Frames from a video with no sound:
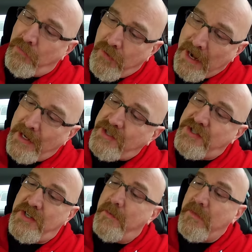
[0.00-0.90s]

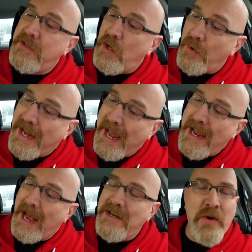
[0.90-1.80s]
relish is
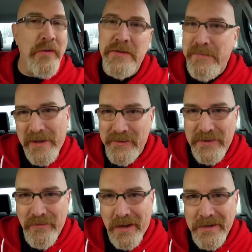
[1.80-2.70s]
okay. I know there's pickles
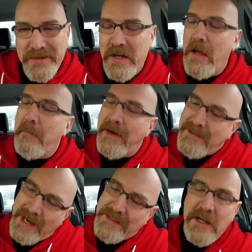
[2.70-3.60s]
and relish, but
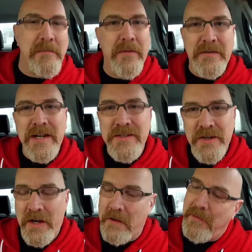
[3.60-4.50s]
it tastes on a tastes
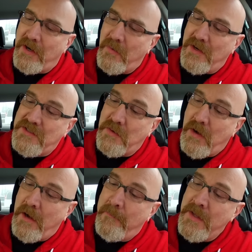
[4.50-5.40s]
good on a burger once in a
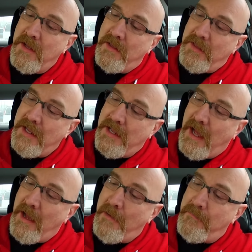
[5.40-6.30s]
while. The
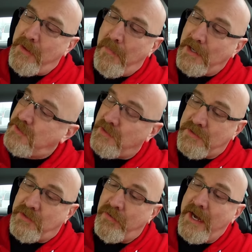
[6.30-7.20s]
uh, the mustard
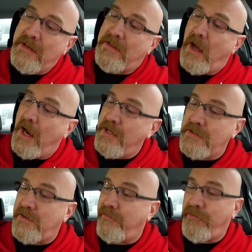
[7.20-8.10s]
is great. The
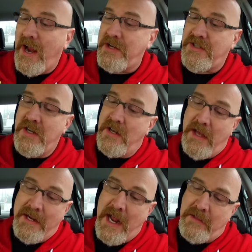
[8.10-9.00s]
onions are fresh.
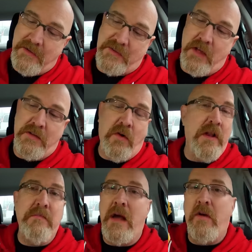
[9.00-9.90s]
Again, just the, the
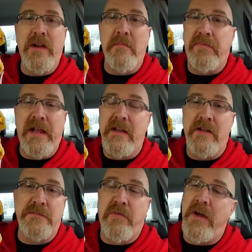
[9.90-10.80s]
only my only complaint at
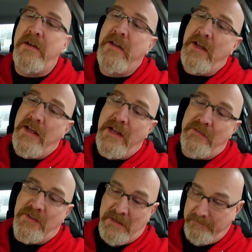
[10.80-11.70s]
this point
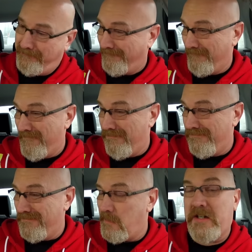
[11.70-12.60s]
is the
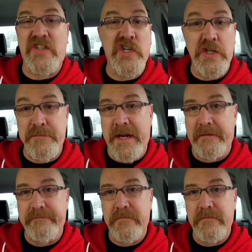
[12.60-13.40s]
excuse me